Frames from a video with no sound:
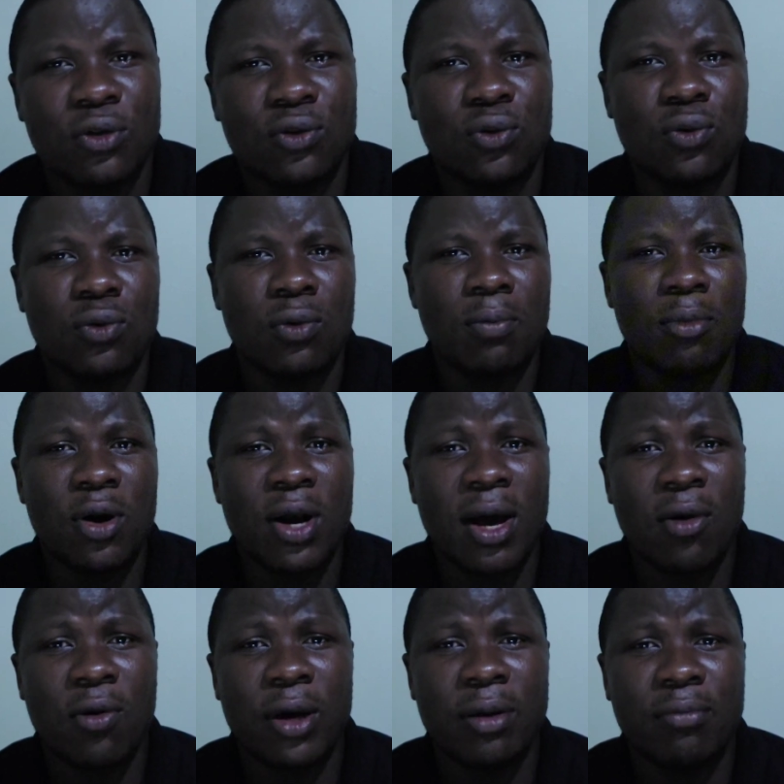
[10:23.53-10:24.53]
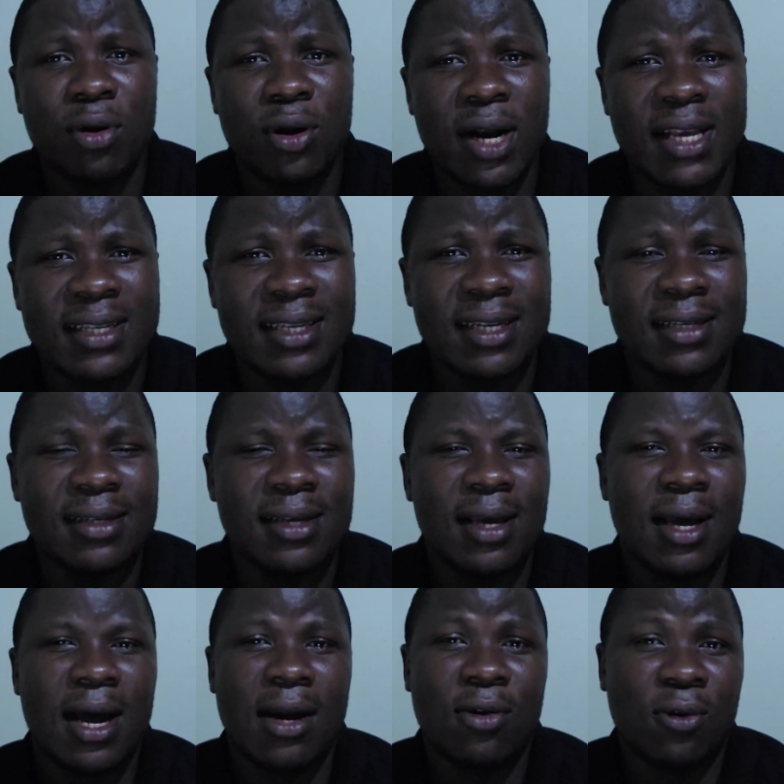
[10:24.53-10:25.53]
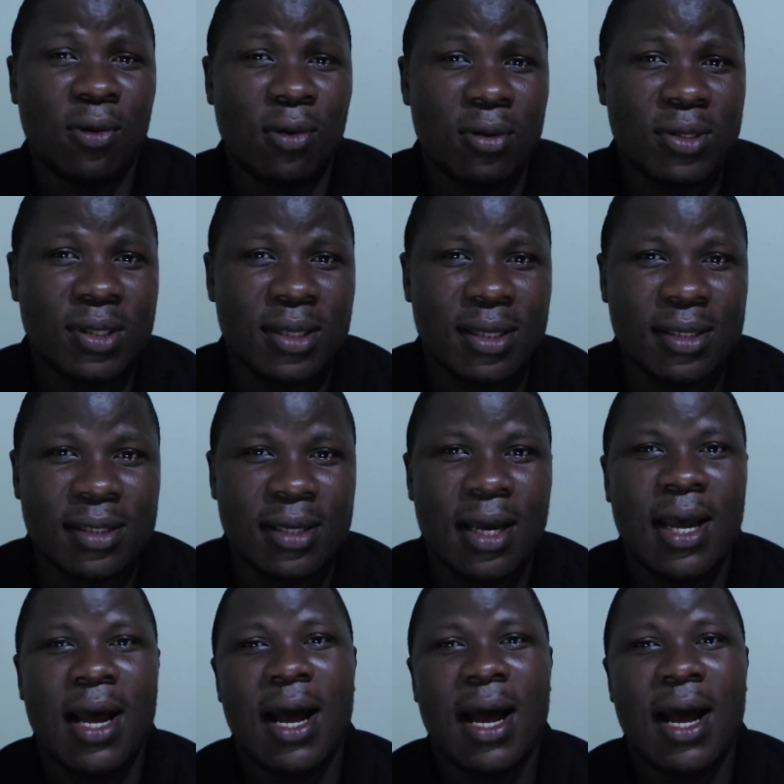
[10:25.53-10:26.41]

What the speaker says: Monaco in bonuses and all those things.